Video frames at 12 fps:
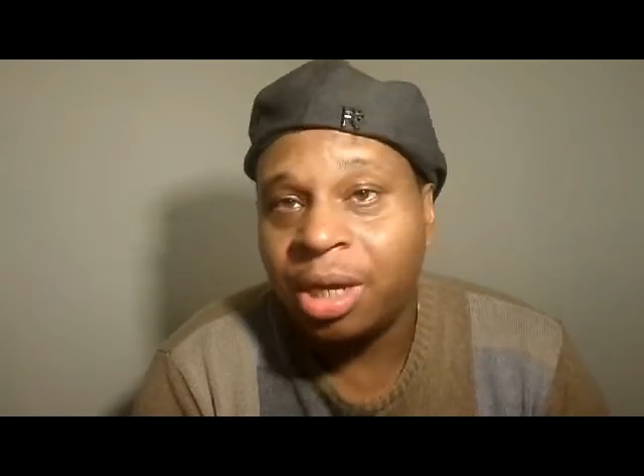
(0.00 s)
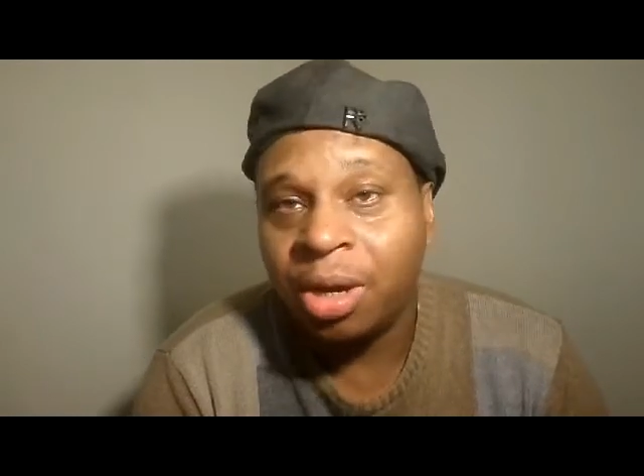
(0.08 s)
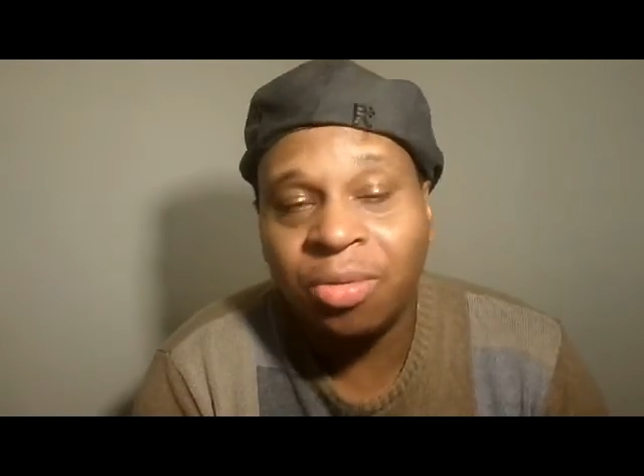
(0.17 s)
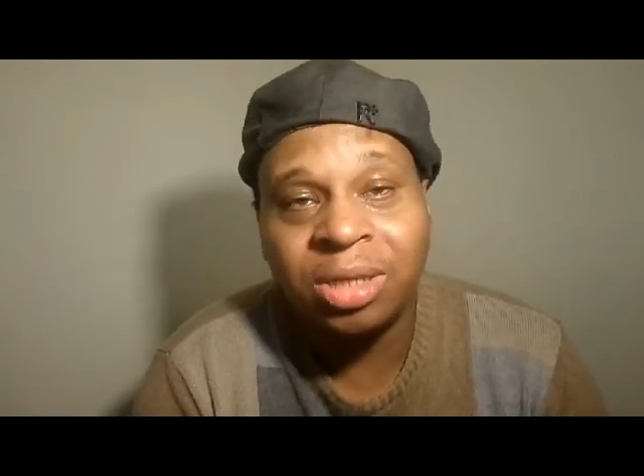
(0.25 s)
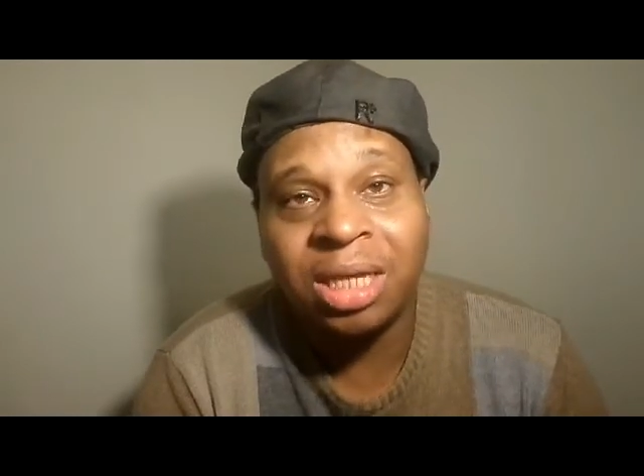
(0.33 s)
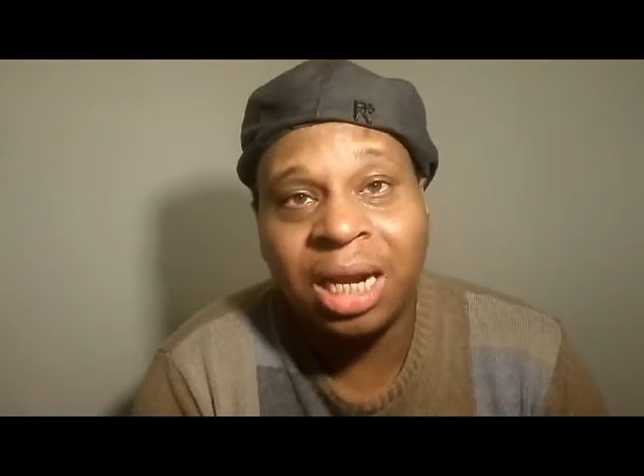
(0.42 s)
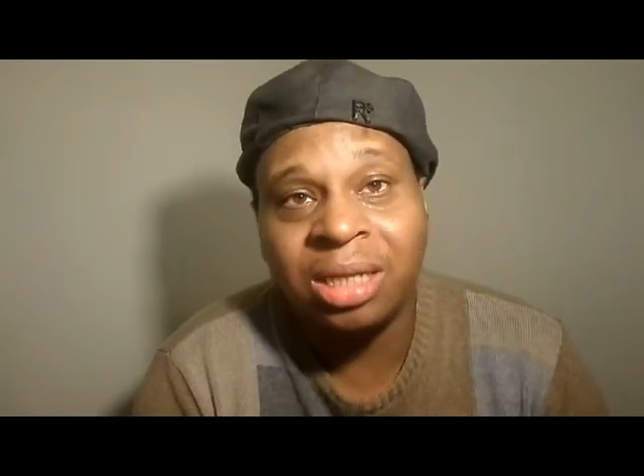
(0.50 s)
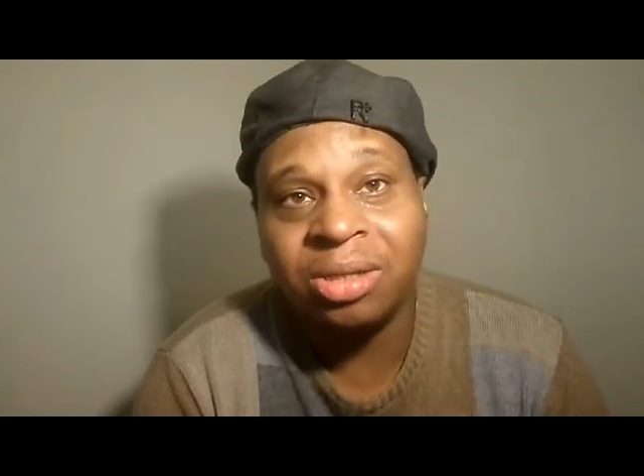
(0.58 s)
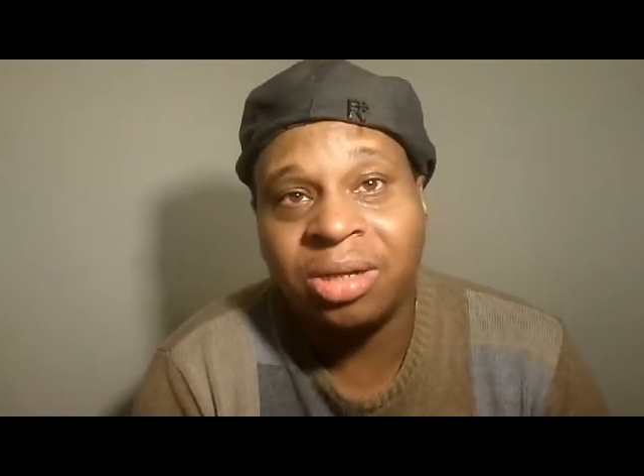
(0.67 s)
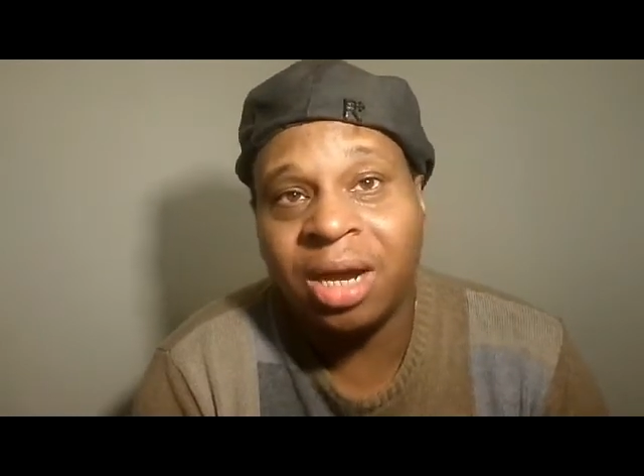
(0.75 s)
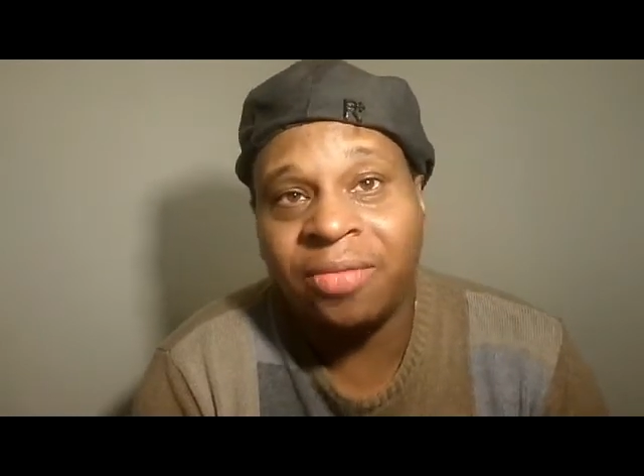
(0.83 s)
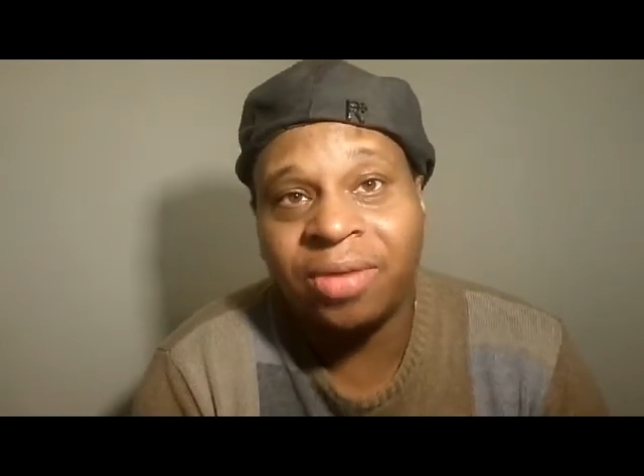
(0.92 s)
And what did that
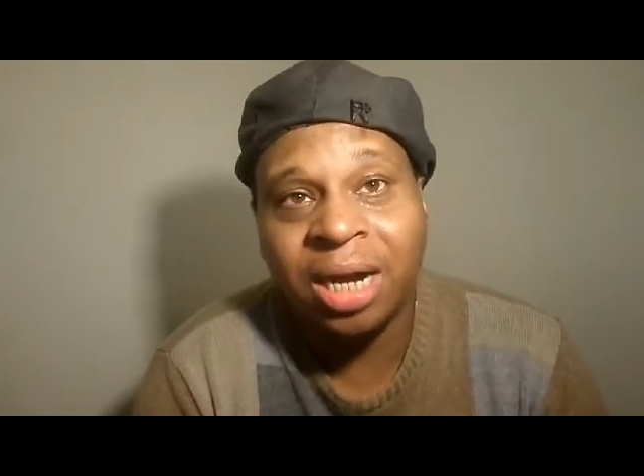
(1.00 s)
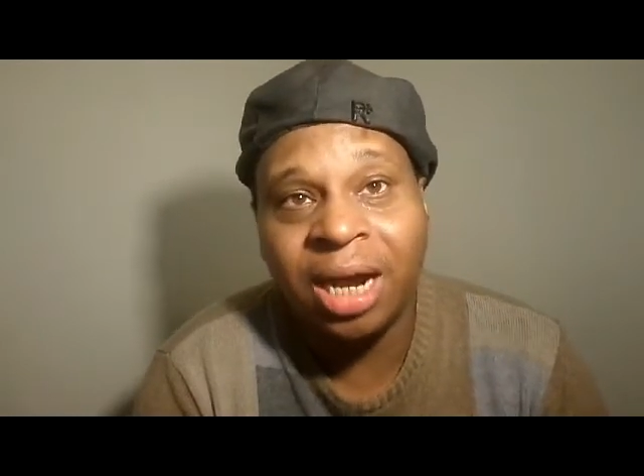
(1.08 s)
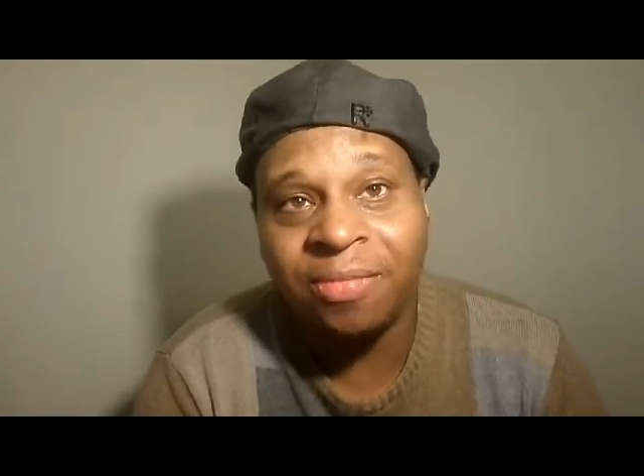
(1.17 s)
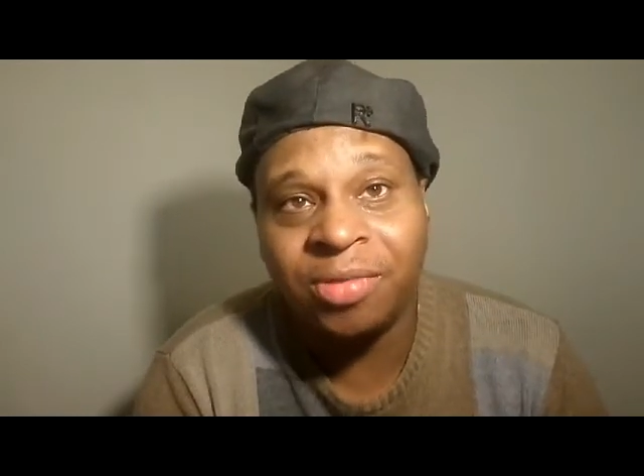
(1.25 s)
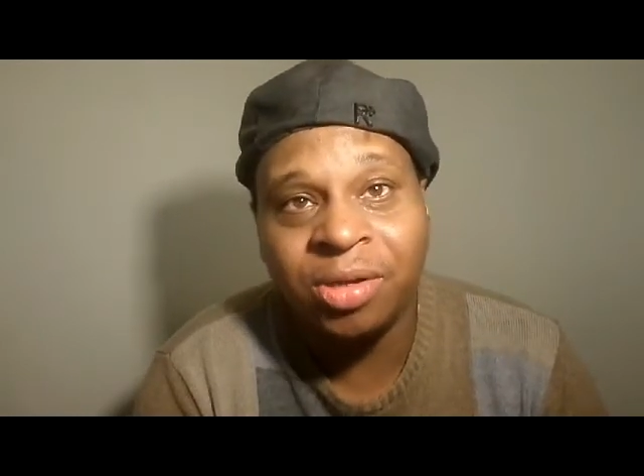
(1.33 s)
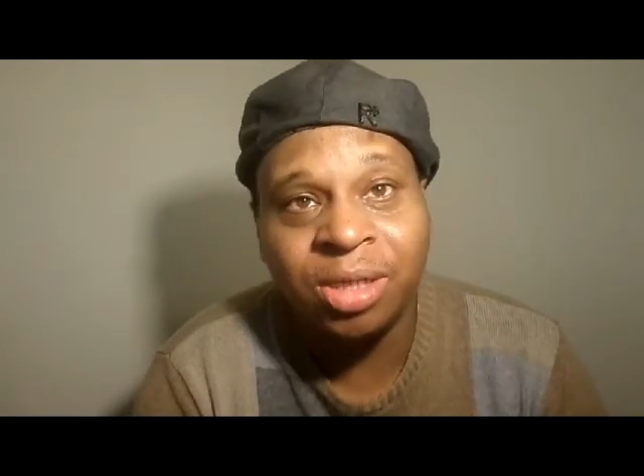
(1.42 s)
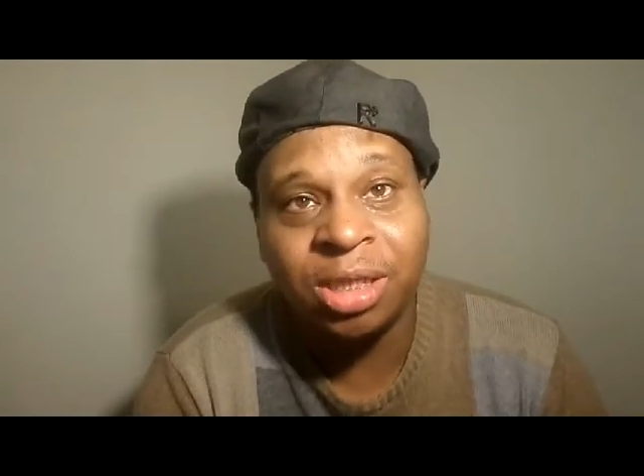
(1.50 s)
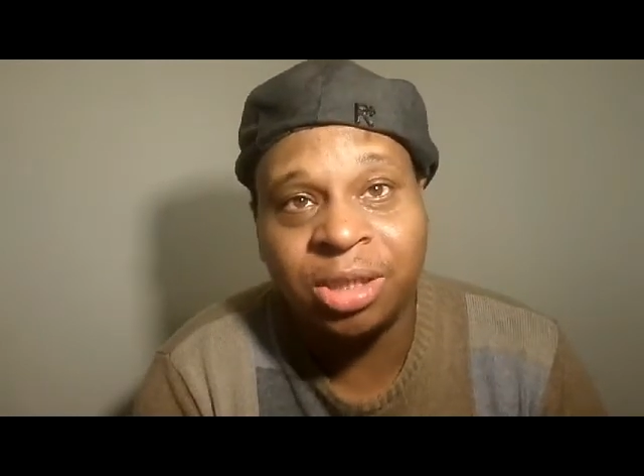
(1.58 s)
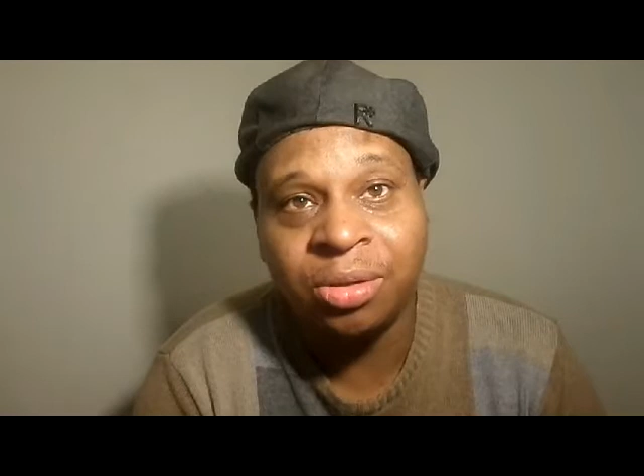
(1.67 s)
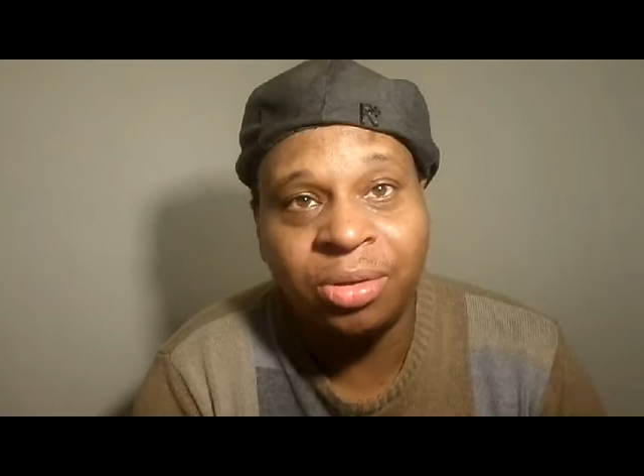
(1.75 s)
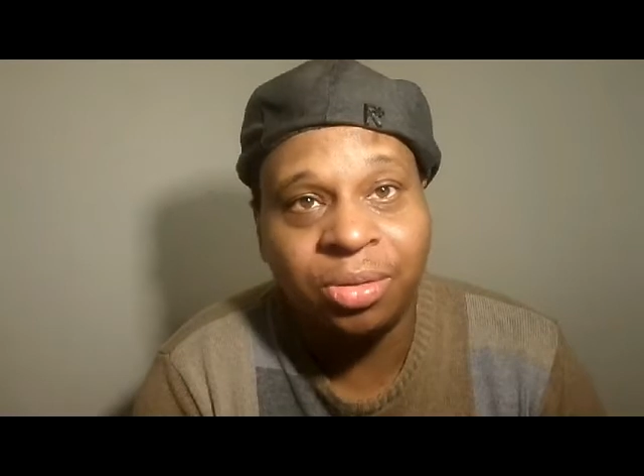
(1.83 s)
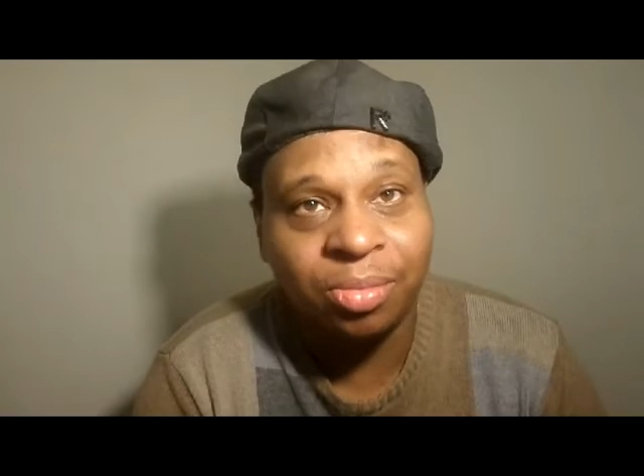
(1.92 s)
undercover cop do? He
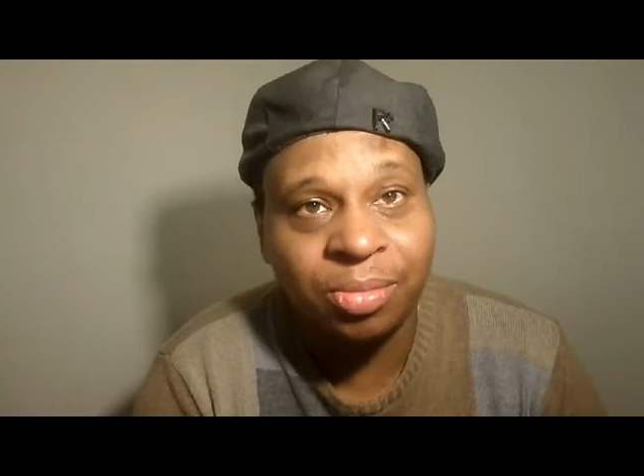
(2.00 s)
shoot him.